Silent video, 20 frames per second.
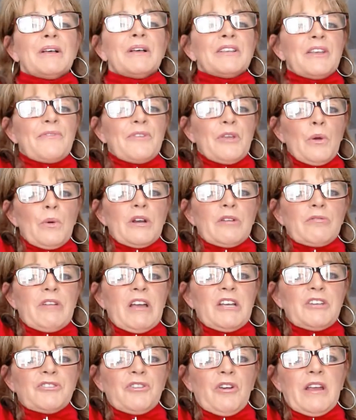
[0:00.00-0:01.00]
if you were to
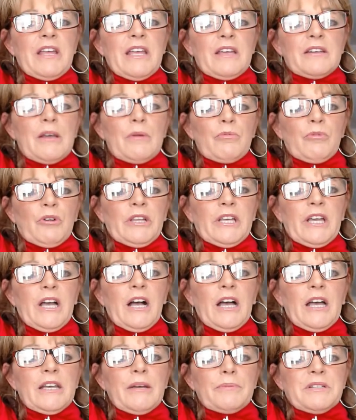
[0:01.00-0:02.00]
raise your hand up really
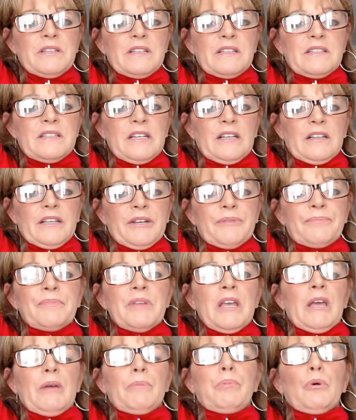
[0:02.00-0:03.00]
high up to the ceiling
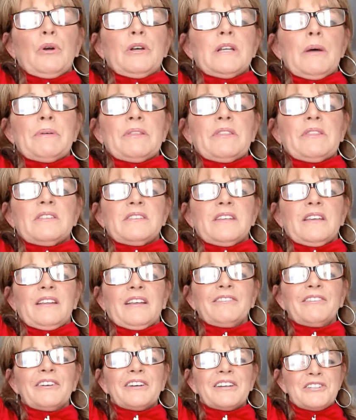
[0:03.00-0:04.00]
and point up at the
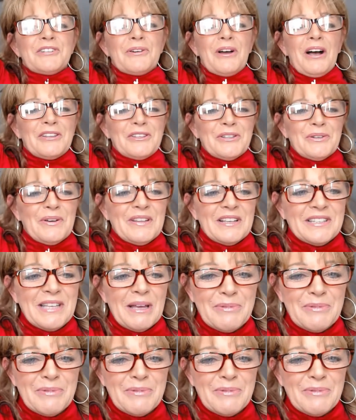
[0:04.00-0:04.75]
ceiling, look at you all doing this.